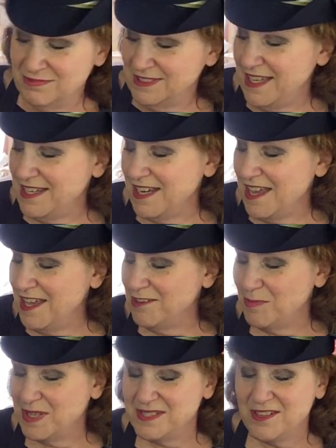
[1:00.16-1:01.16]
getting ahead
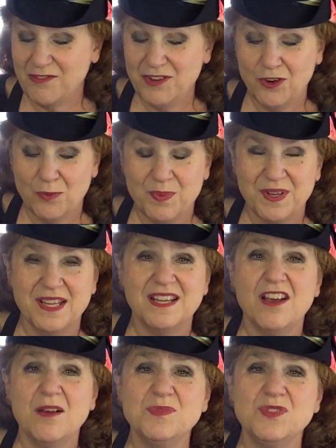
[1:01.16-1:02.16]
of myself here, but
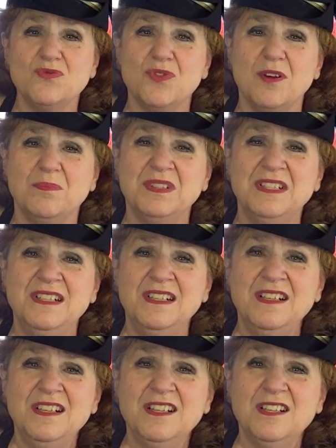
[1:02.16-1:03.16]
it comes from
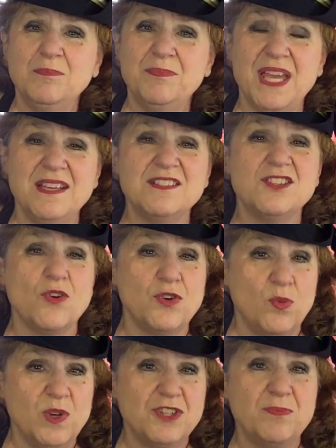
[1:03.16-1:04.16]
baking
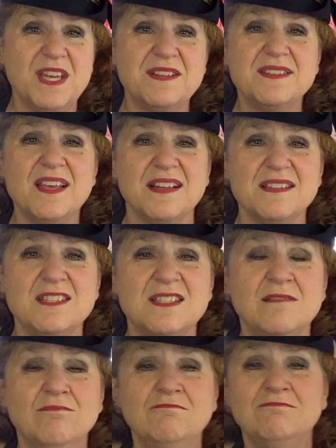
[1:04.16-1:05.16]
soda, which makes
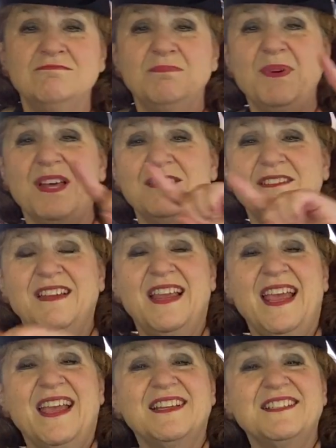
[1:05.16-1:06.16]
sense,
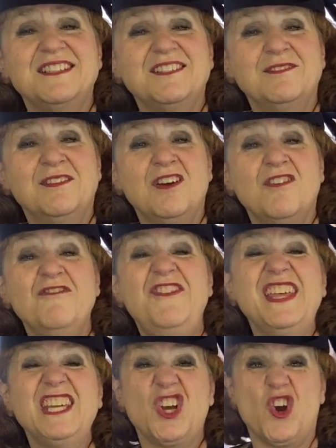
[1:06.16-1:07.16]
and
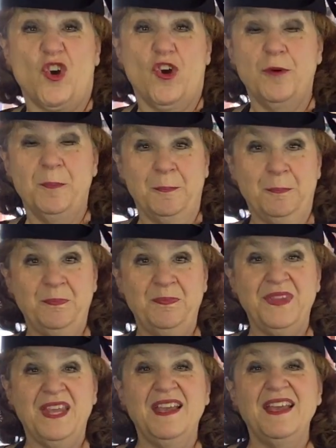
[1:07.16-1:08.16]
vinegar.
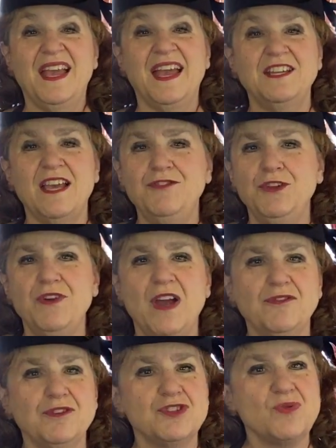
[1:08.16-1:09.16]
And if you've
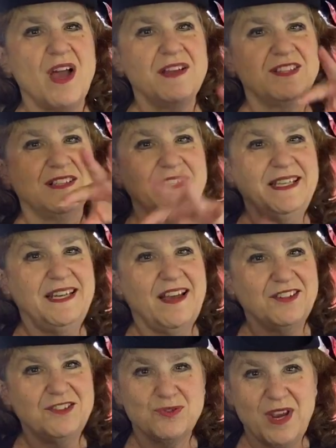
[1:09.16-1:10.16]
ever tried to clean
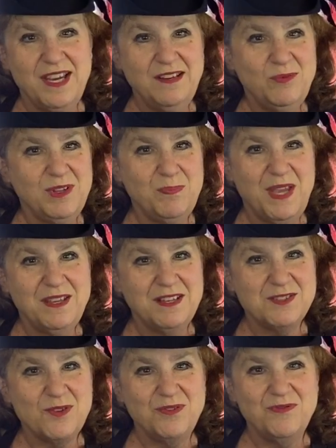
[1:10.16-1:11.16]
out a drain with
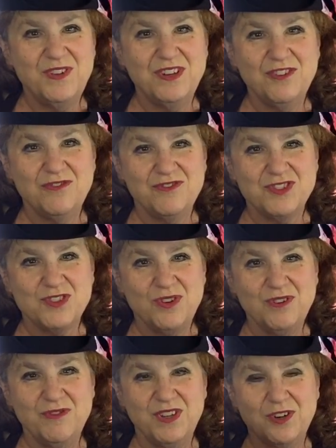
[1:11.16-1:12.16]
baking soda
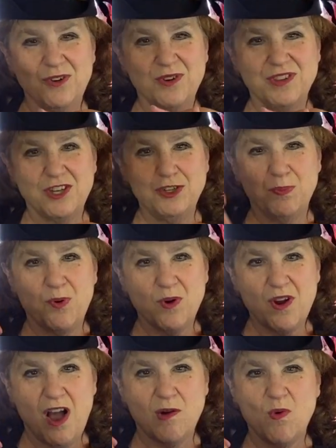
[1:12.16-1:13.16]
and vinegar, and then you
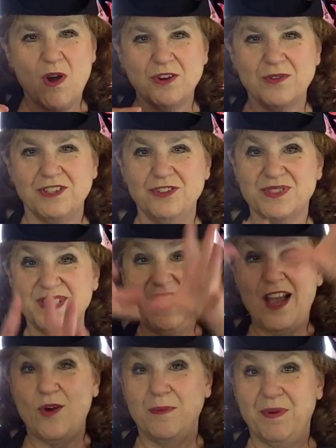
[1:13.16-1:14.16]
pour hot water in, you'll see
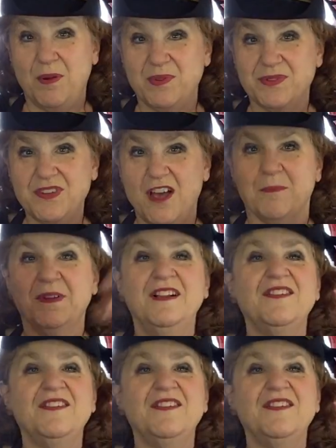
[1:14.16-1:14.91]
how it bubbles up.